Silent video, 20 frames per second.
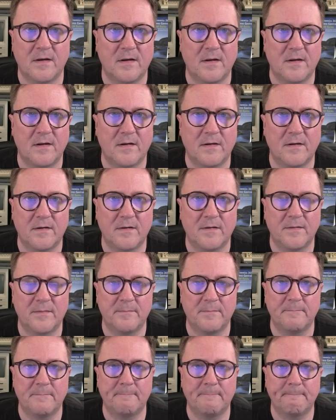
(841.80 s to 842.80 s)

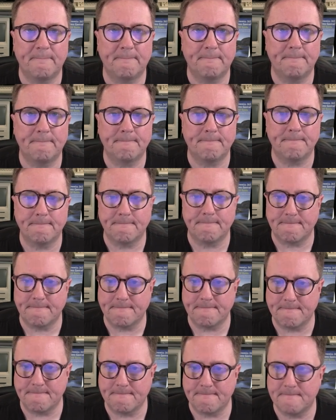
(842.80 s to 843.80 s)

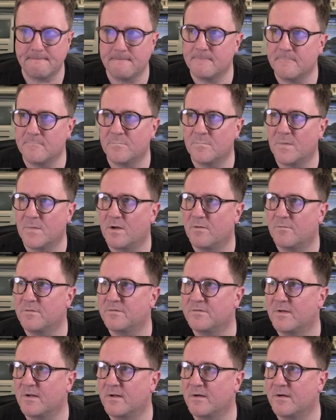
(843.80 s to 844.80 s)
Now we're
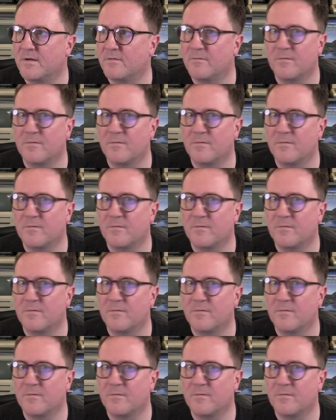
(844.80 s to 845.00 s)
starting a